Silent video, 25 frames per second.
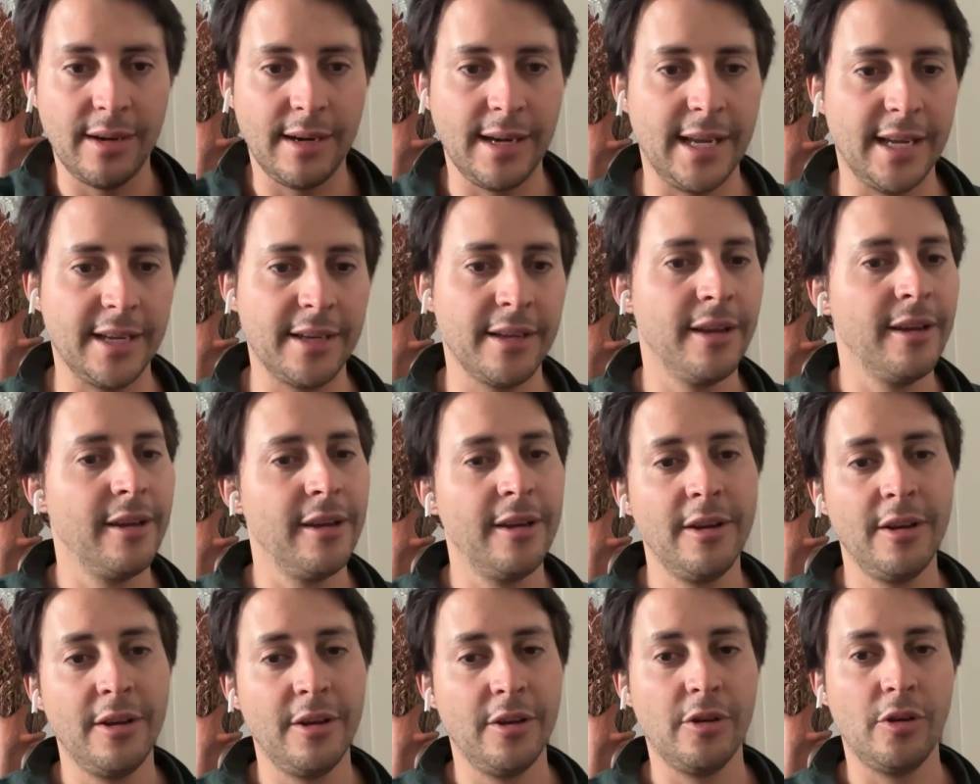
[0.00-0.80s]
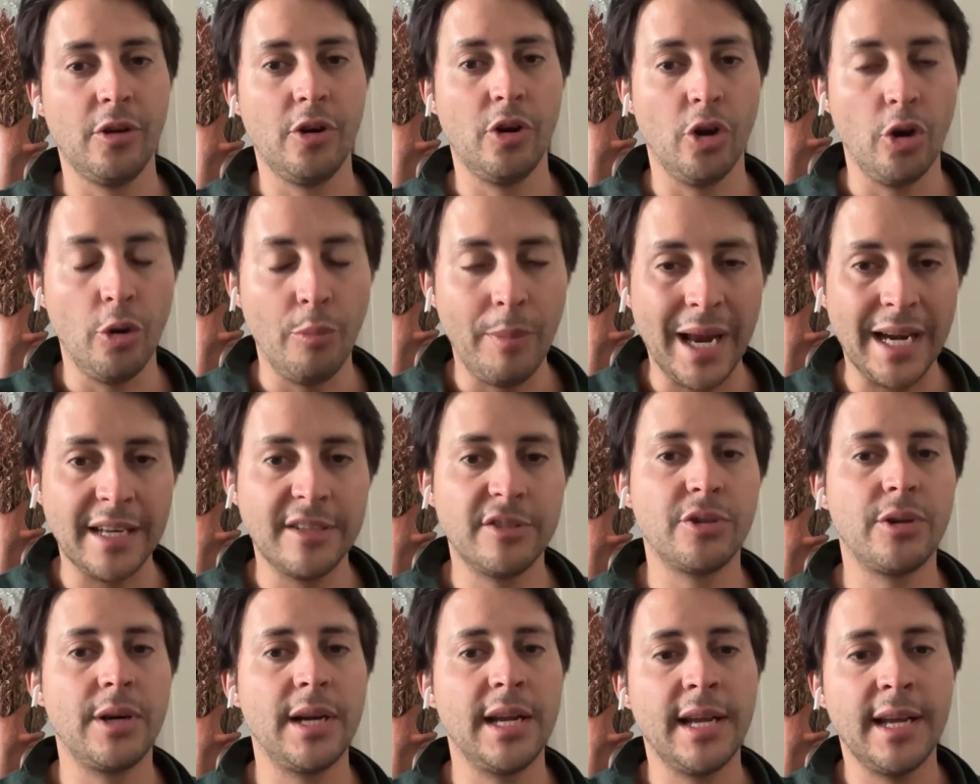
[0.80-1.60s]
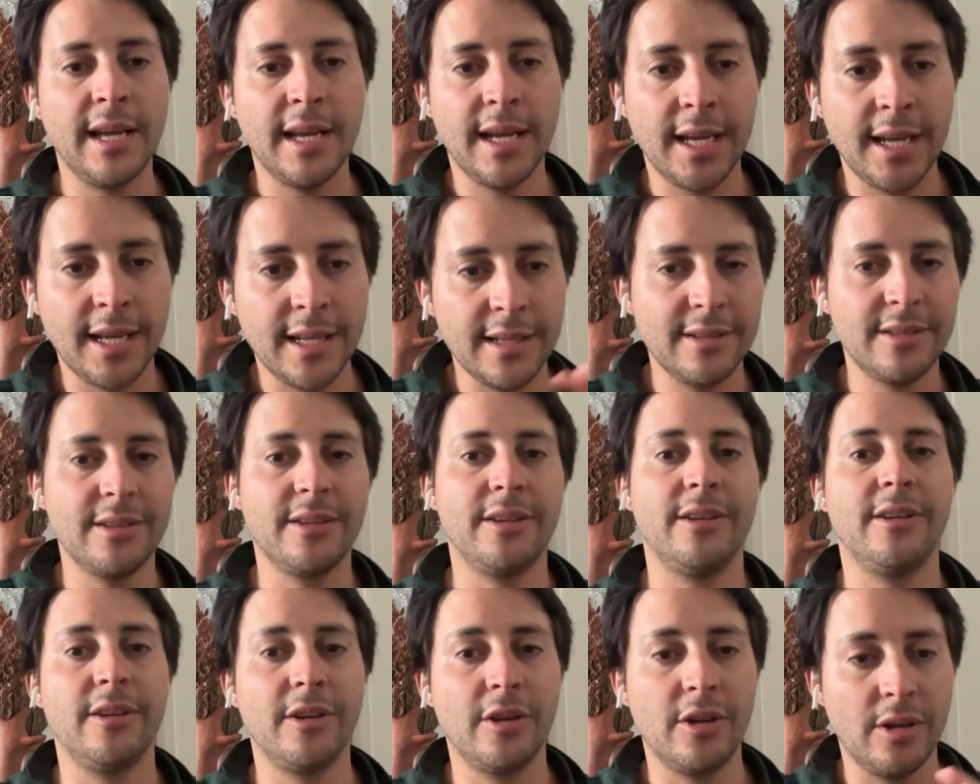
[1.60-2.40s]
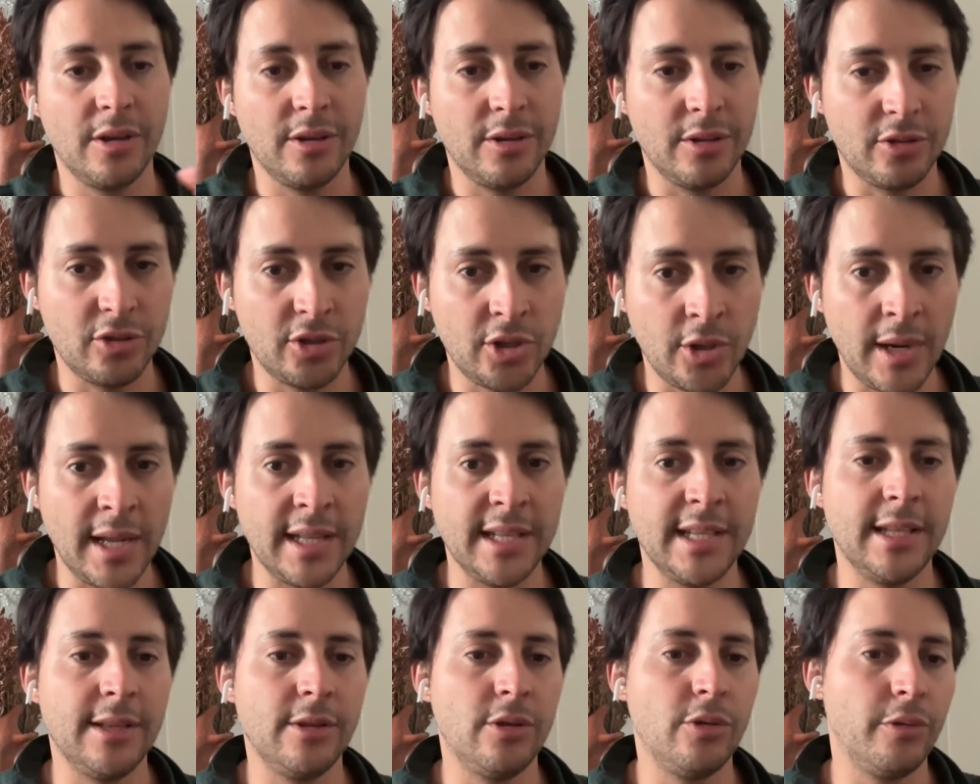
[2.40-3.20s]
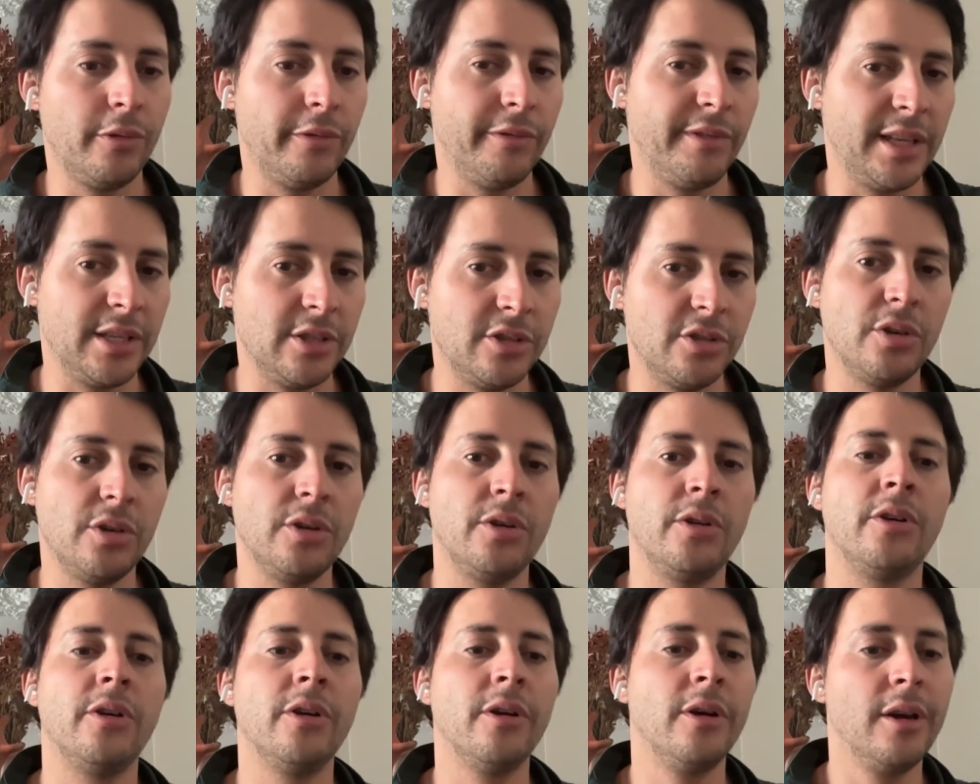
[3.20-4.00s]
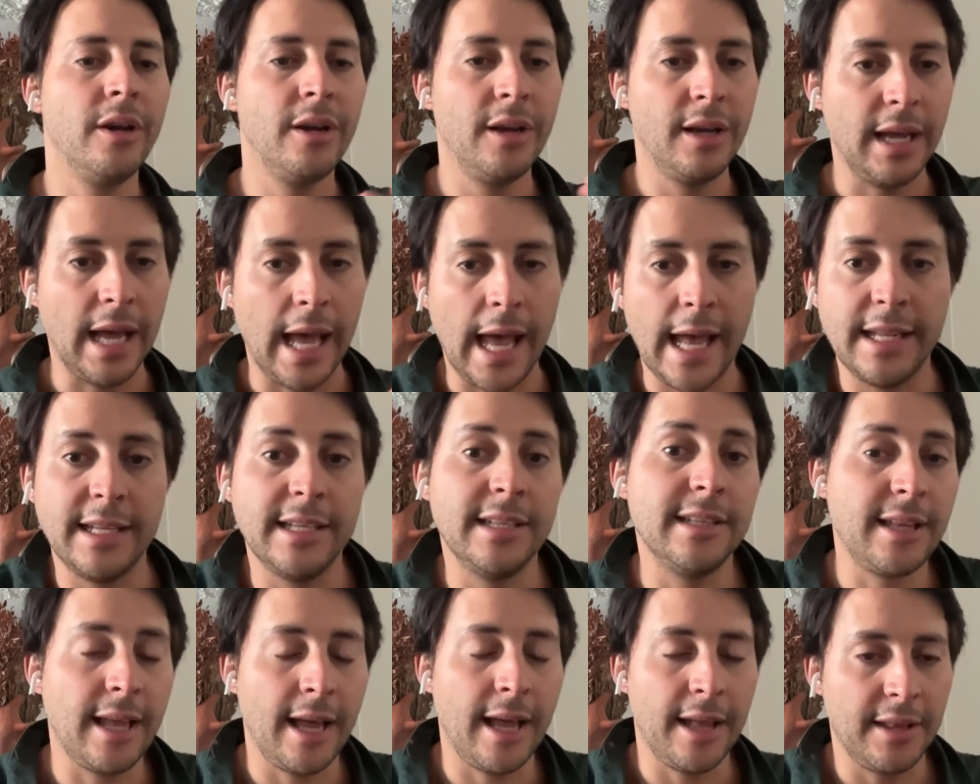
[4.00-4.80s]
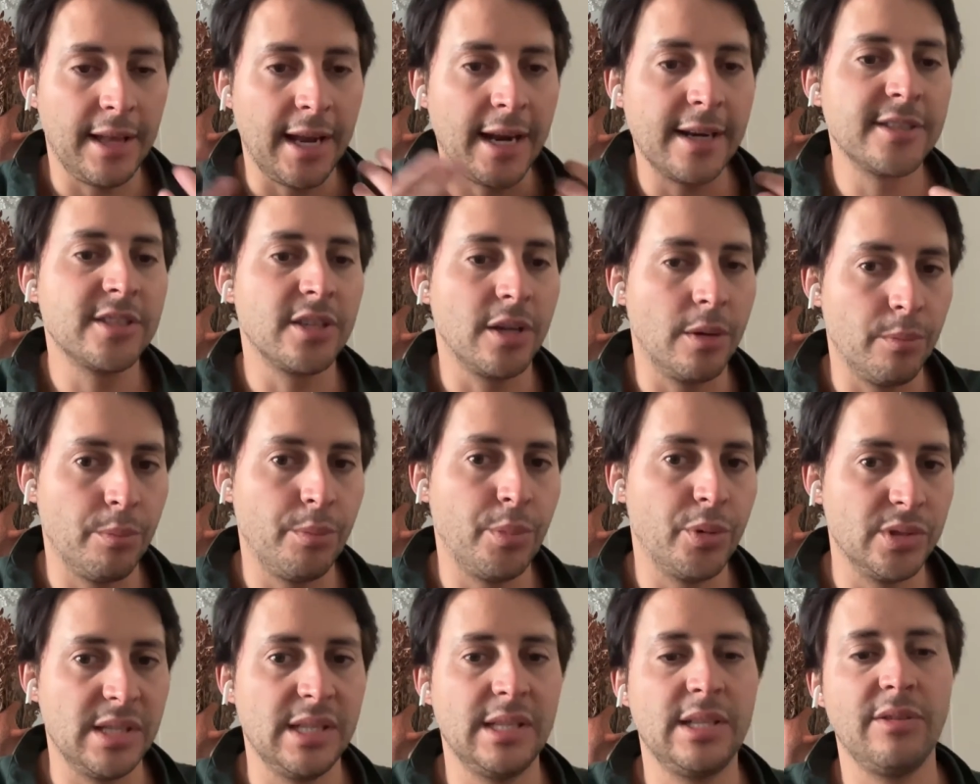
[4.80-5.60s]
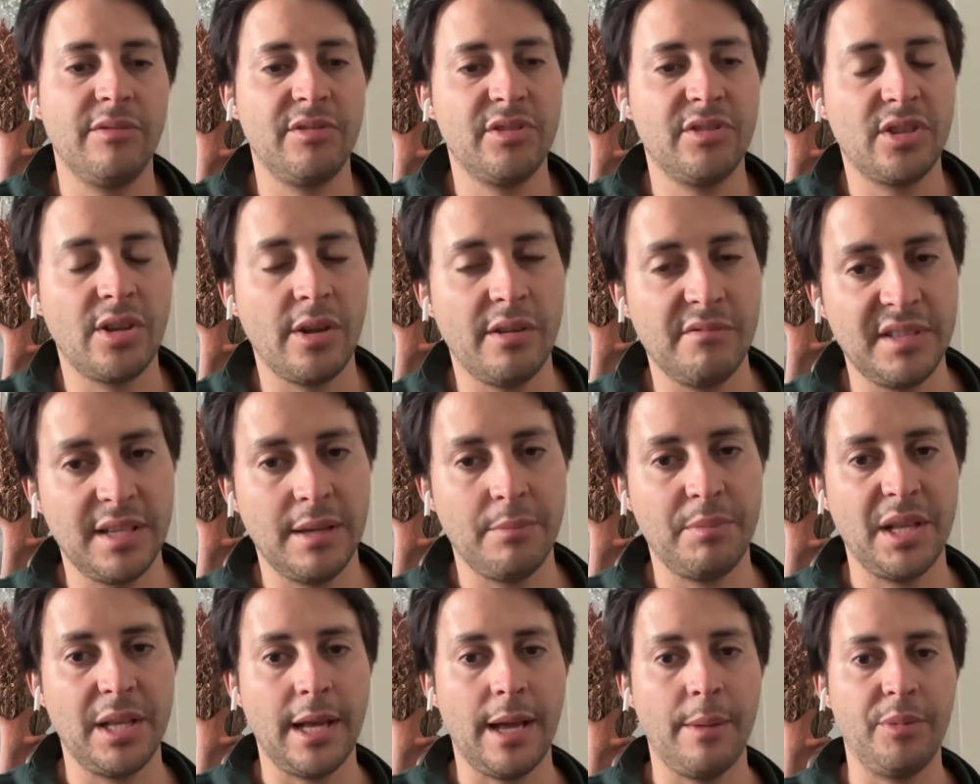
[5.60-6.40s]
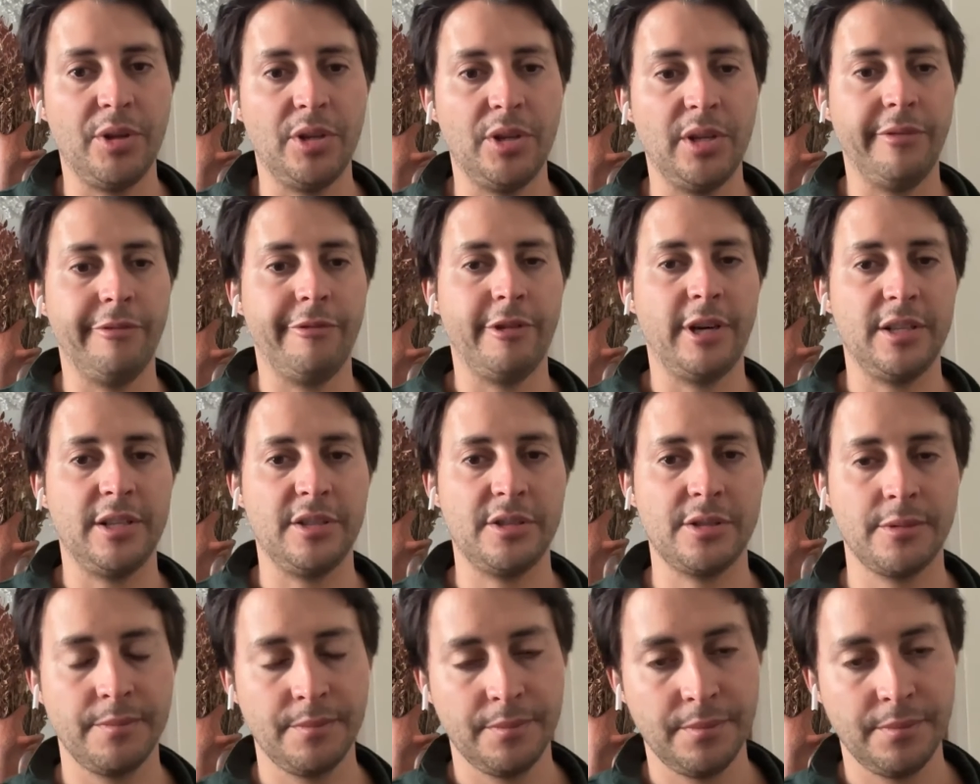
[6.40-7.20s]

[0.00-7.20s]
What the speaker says: like global trend into venture, and internal, some positive stuff that happen in France.